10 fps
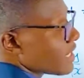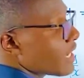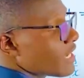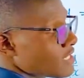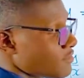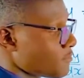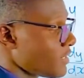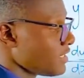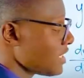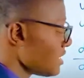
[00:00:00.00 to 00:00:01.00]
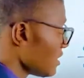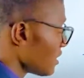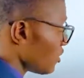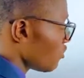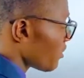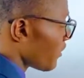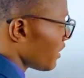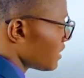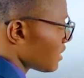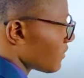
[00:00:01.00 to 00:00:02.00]
Differentiating the numerator,
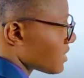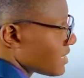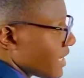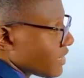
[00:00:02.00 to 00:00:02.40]
we are saying